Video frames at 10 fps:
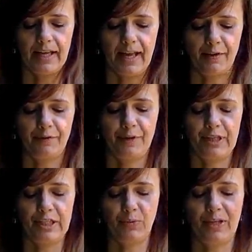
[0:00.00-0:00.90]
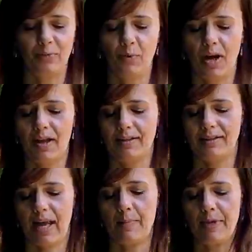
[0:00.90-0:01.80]
And for the twin 1s,
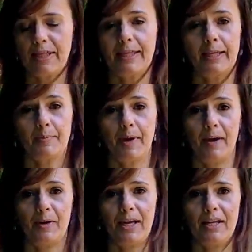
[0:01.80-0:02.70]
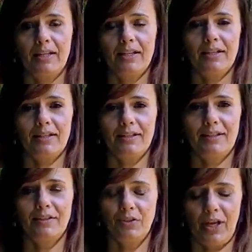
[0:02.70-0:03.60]
think about it.
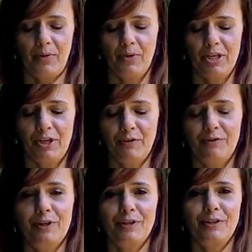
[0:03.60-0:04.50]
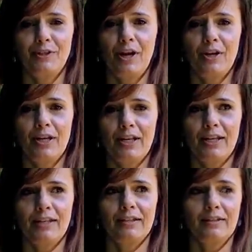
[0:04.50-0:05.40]
Like when you first
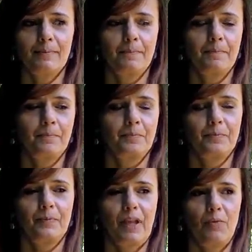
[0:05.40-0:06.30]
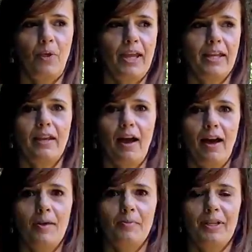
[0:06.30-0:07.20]
started waking
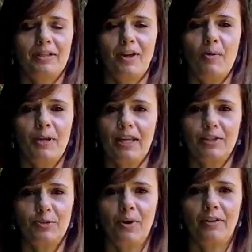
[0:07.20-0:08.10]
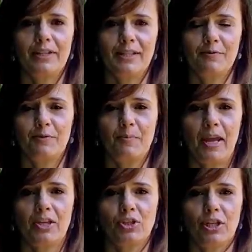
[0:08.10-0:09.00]
up and coming into all this
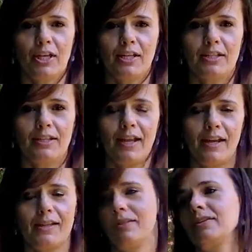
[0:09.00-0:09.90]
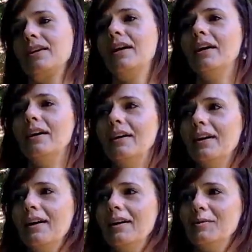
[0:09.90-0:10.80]
information, and
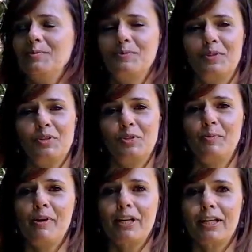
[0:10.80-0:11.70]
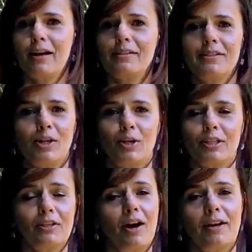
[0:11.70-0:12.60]
your spirit guide started
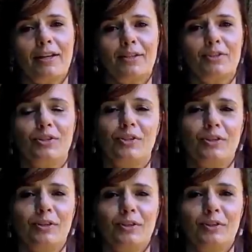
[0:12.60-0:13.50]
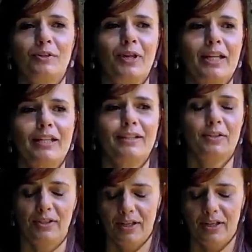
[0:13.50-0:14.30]
talking to you, and